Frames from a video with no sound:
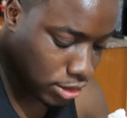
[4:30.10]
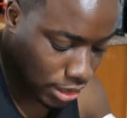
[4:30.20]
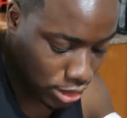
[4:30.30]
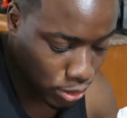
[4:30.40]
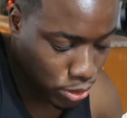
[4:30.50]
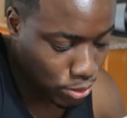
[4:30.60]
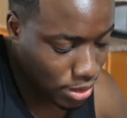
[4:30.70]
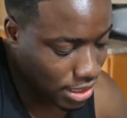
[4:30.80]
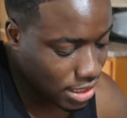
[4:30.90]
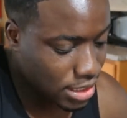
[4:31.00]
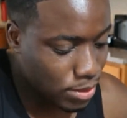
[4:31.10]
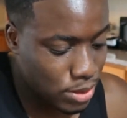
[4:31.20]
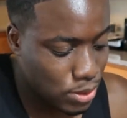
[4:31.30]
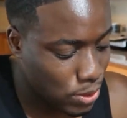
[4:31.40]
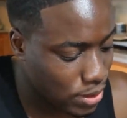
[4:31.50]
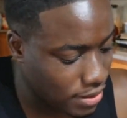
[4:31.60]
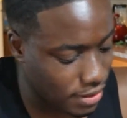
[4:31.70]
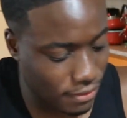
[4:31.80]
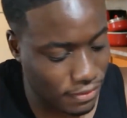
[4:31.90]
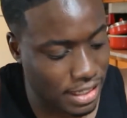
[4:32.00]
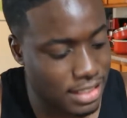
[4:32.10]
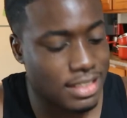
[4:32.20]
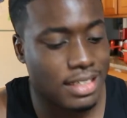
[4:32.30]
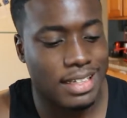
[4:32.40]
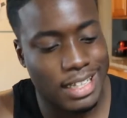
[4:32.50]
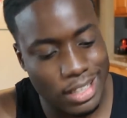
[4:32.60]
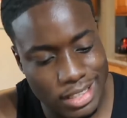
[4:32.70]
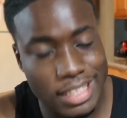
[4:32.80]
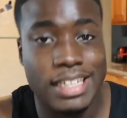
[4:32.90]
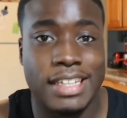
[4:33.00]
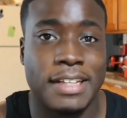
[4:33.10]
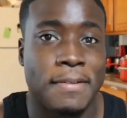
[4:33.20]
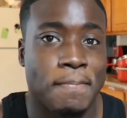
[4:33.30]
So I told you guys I was gonna find a healthy